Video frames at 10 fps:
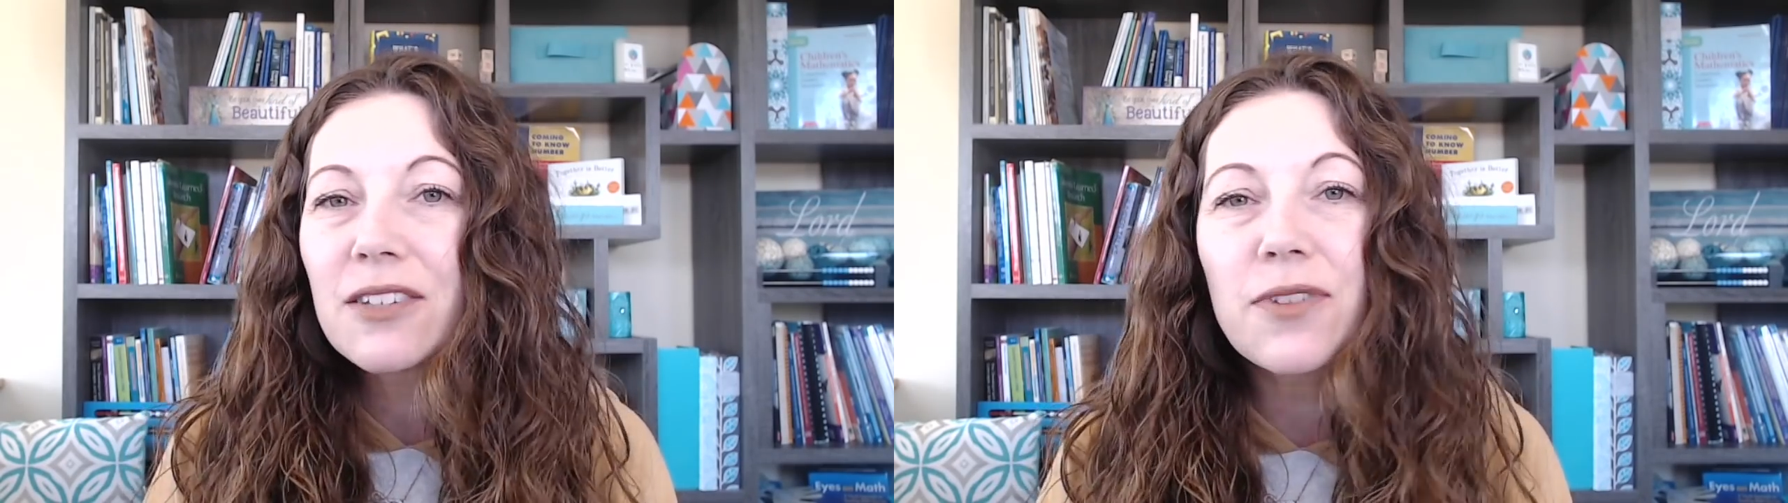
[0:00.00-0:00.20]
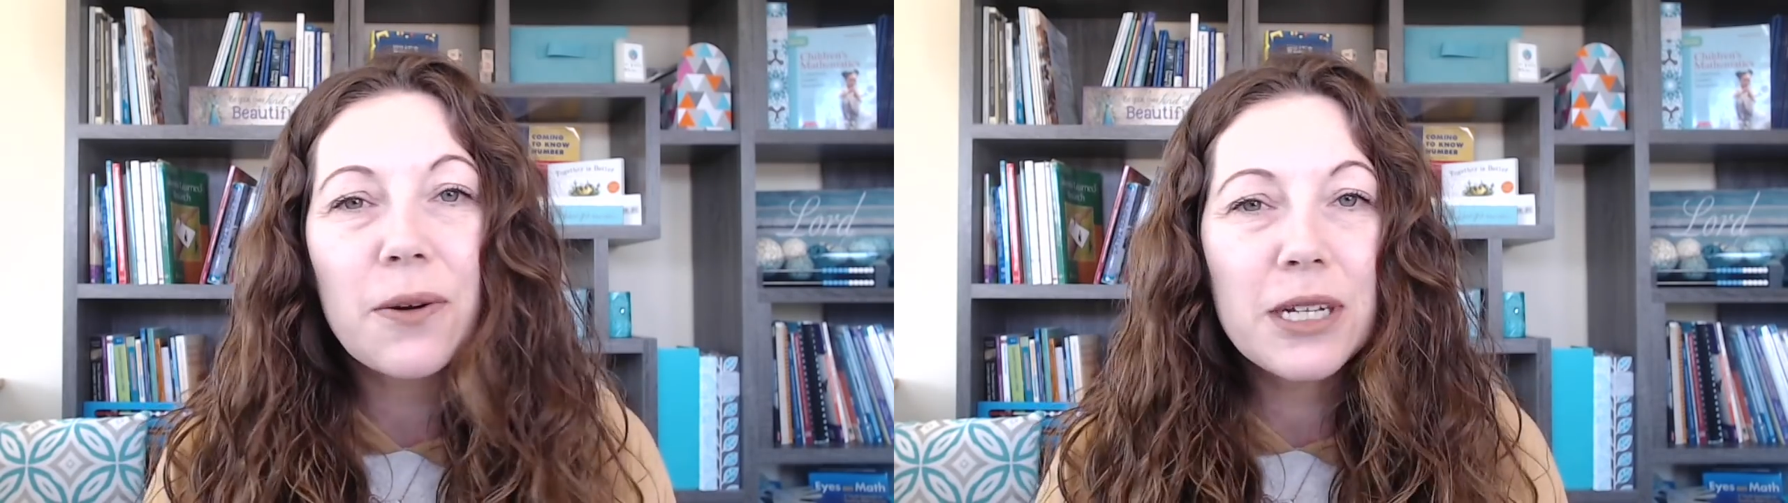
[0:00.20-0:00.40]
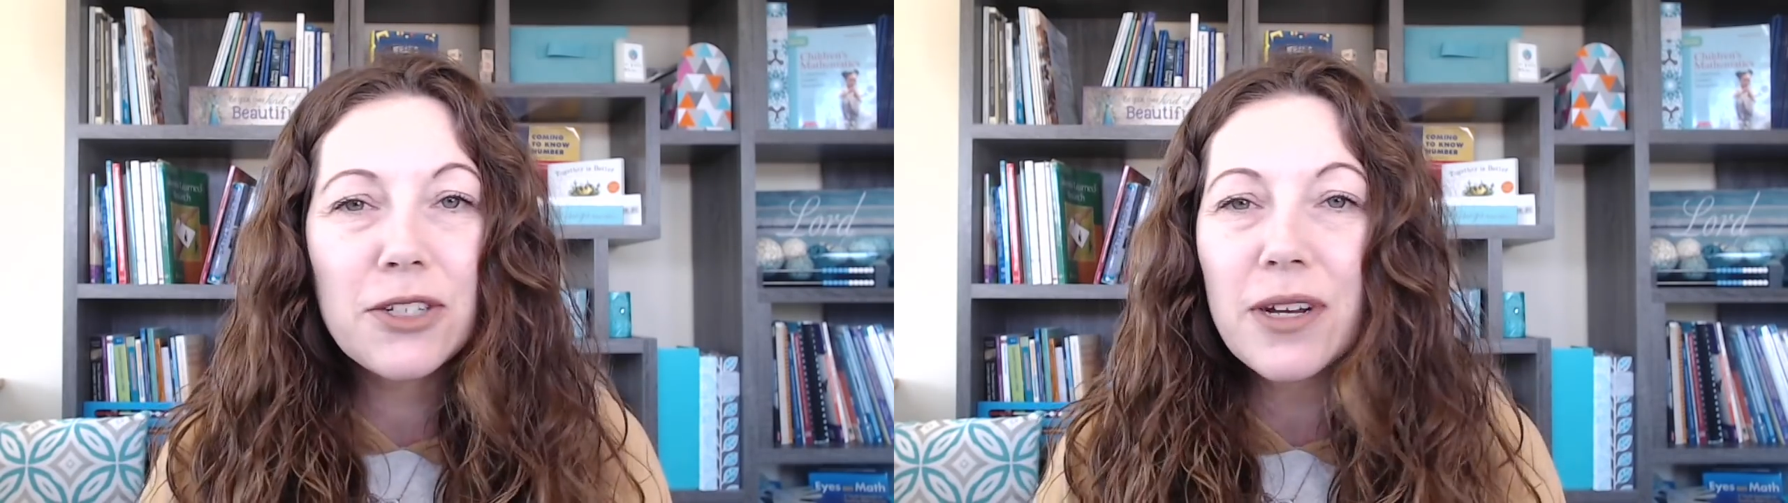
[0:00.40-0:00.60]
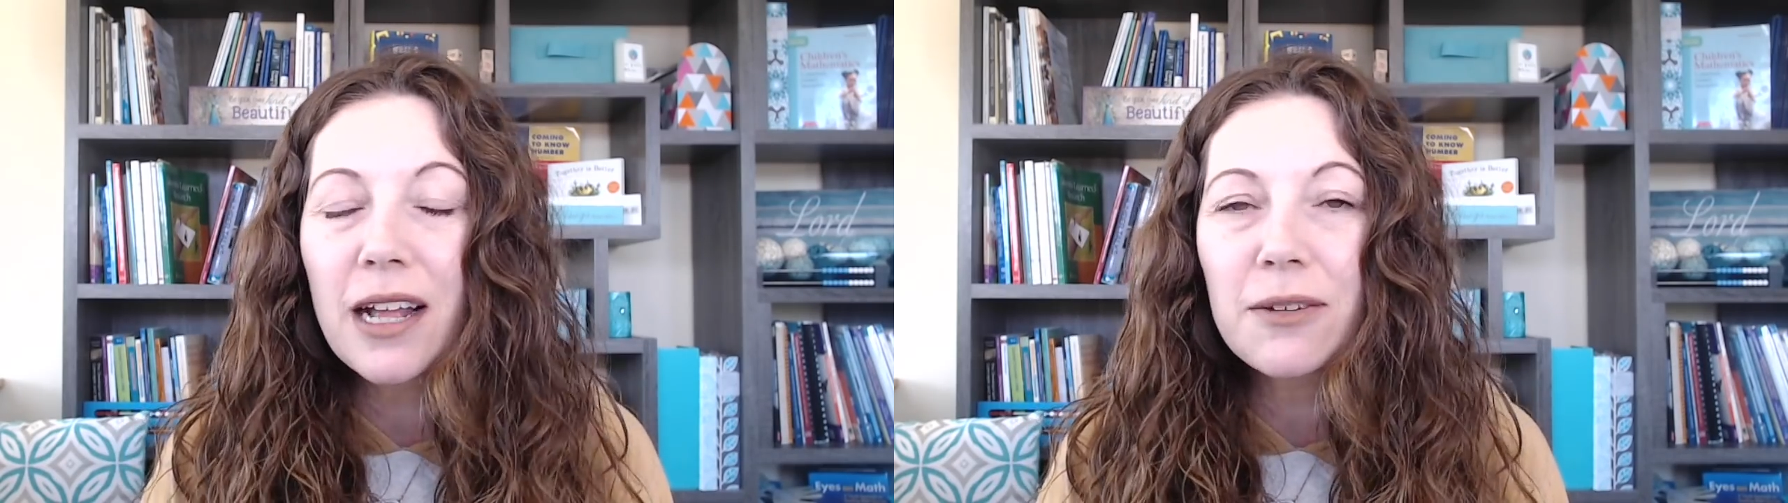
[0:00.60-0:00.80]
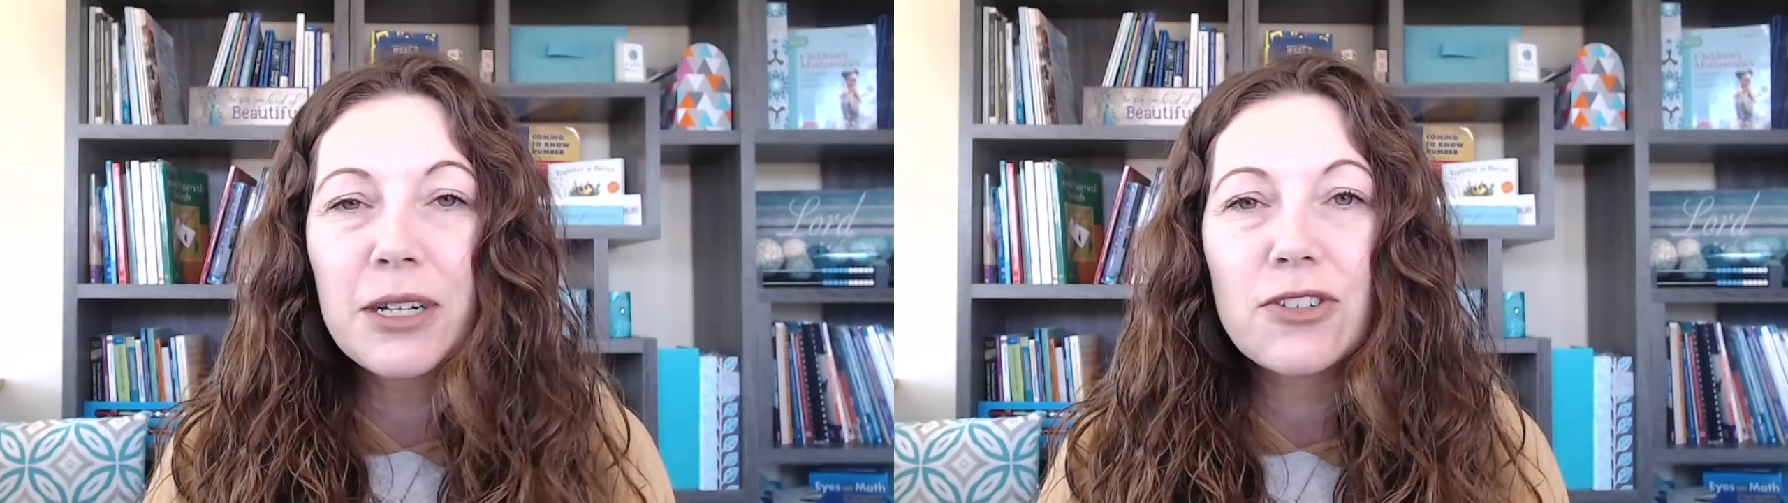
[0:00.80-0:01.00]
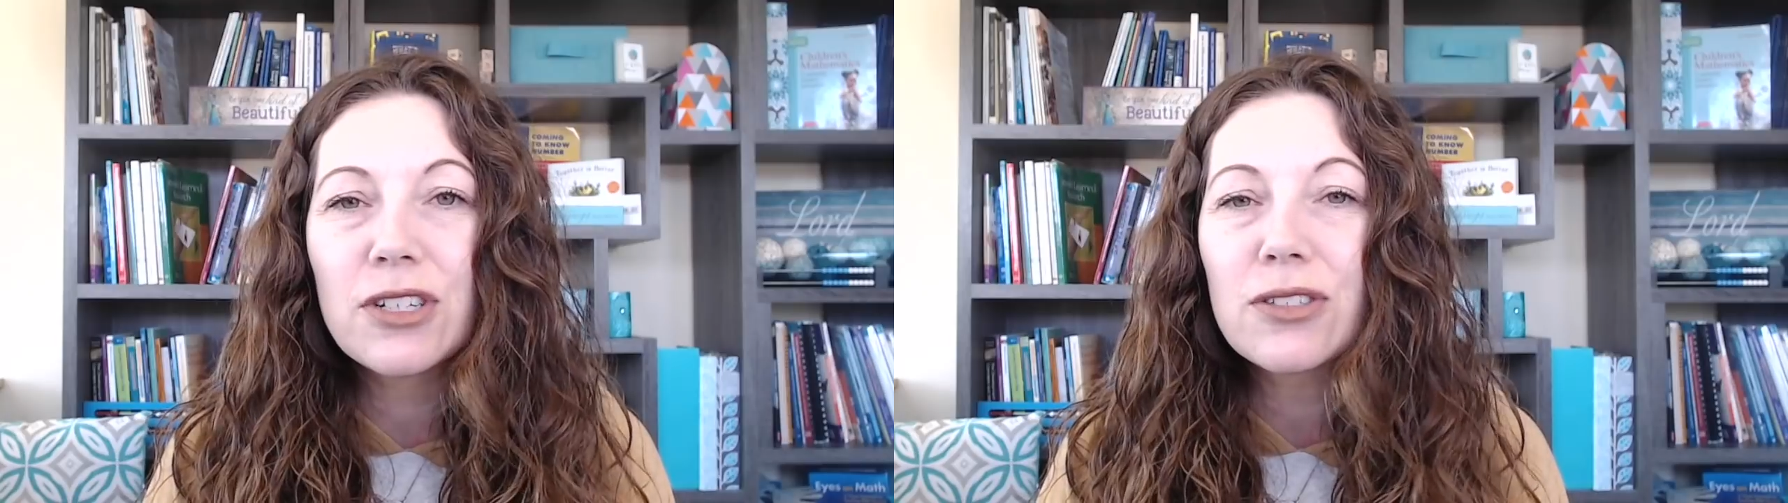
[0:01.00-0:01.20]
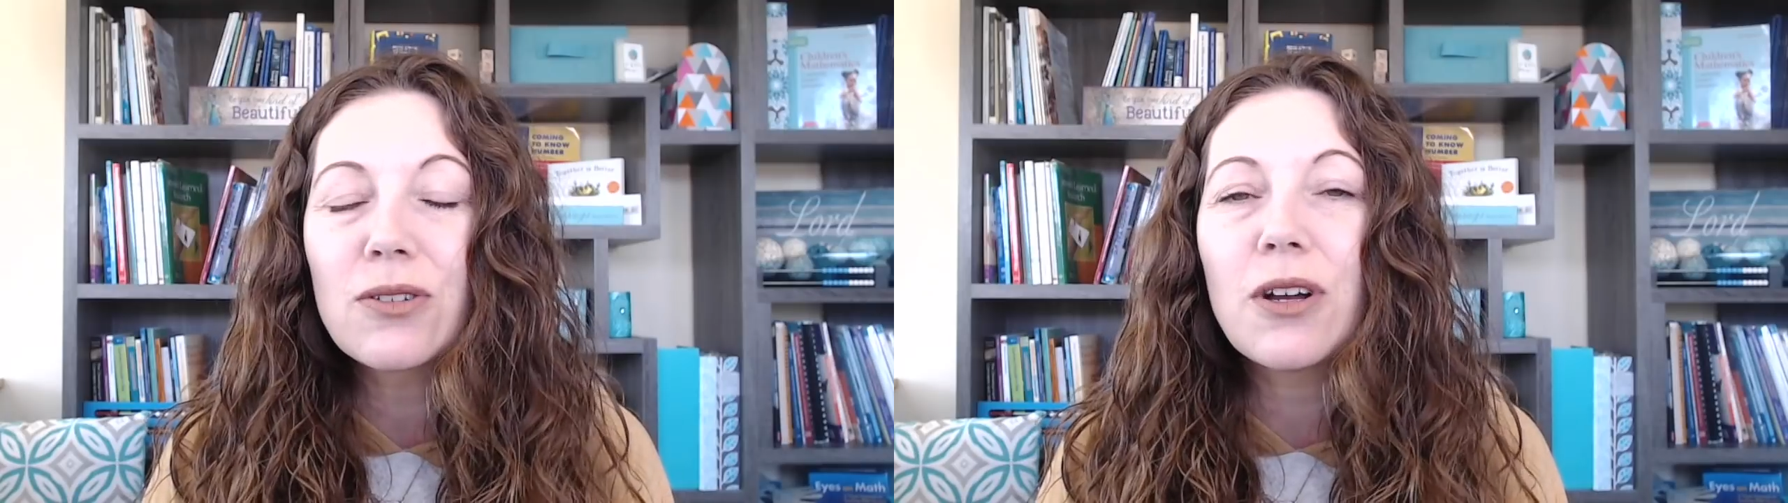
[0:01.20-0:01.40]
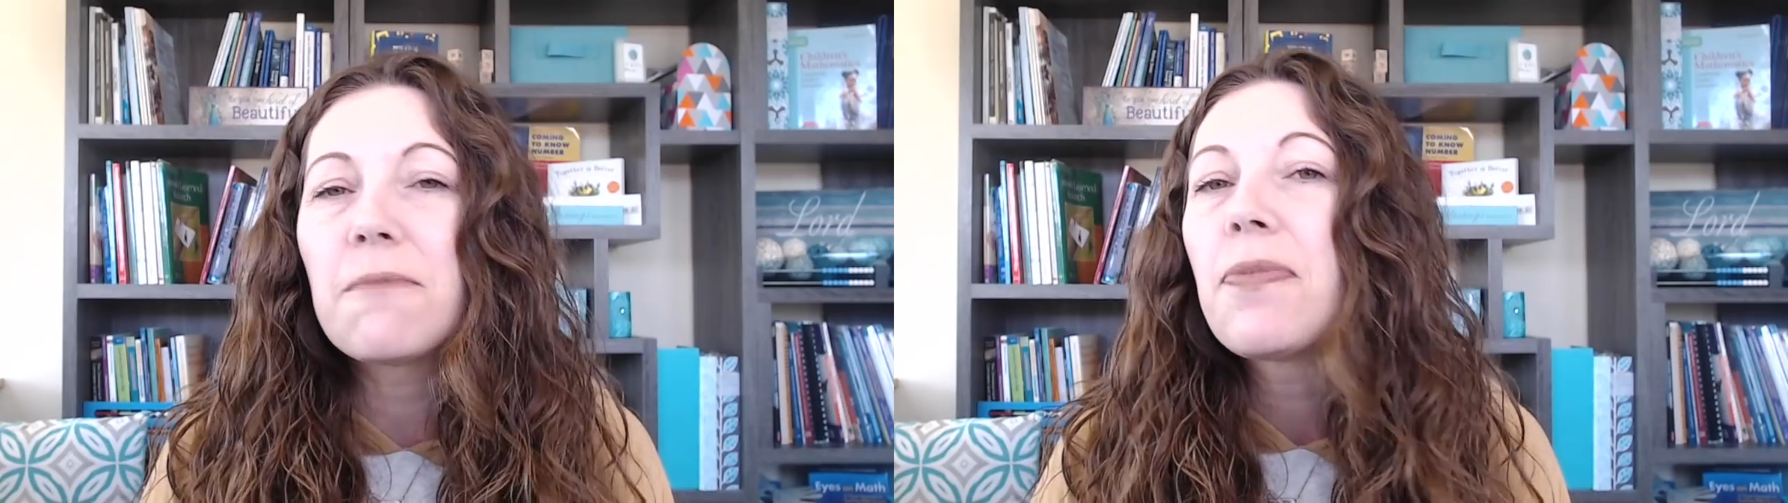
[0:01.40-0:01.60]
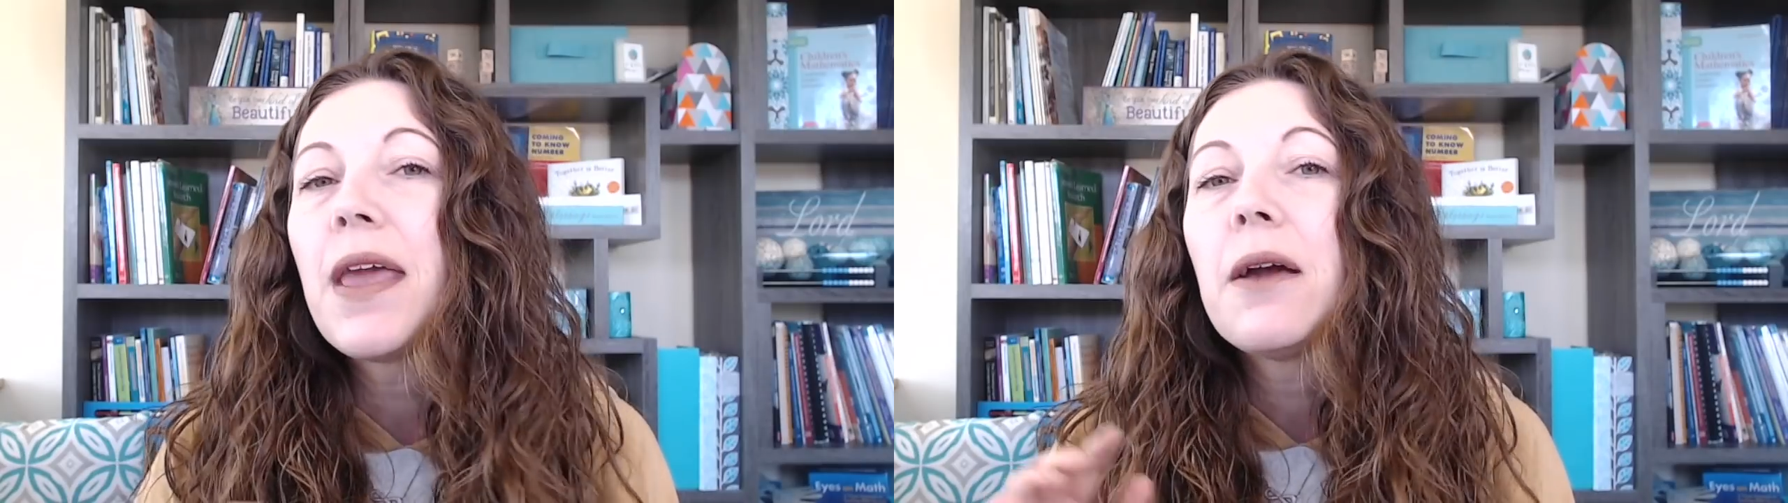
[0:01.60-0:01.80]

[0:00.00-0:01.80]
of what we do in elementary school.